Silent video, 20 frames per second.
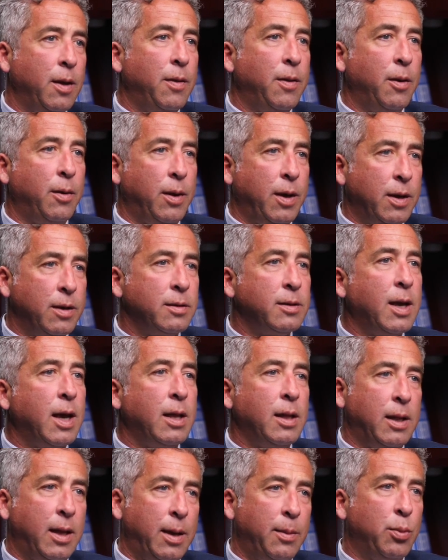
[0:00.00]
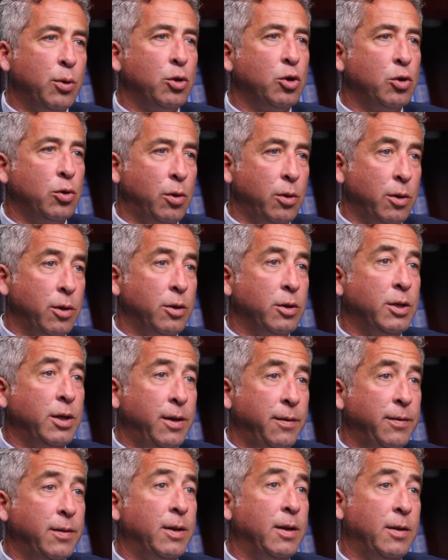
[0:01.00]
There is a labor shortage
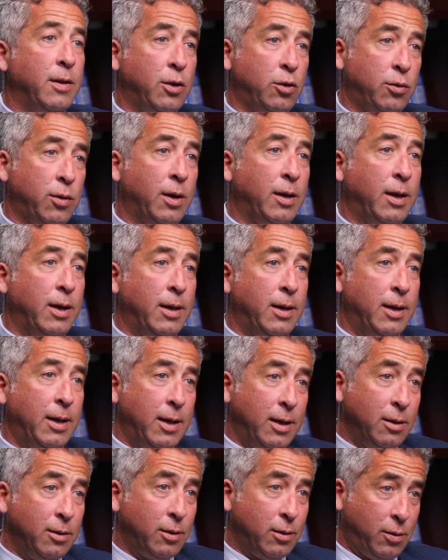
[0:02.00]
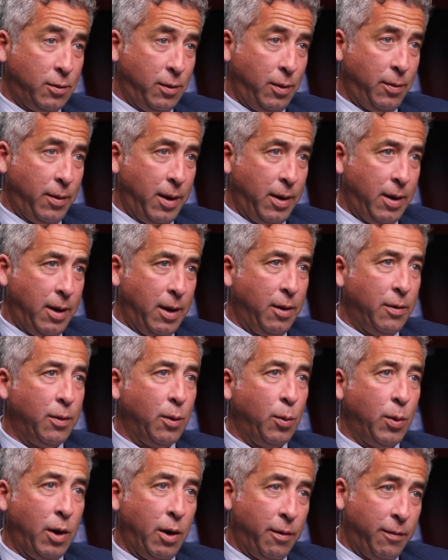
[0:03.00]
even in the trucking industry right now
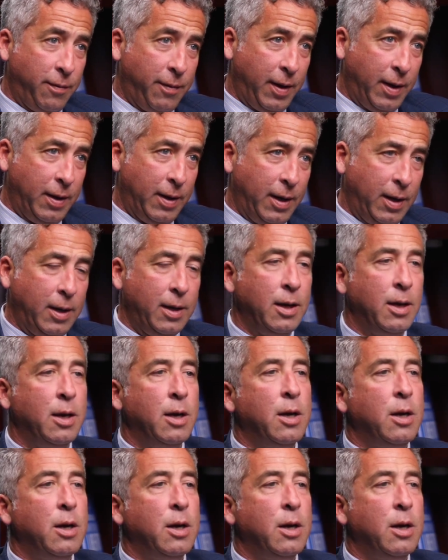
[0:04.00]
that we are finding.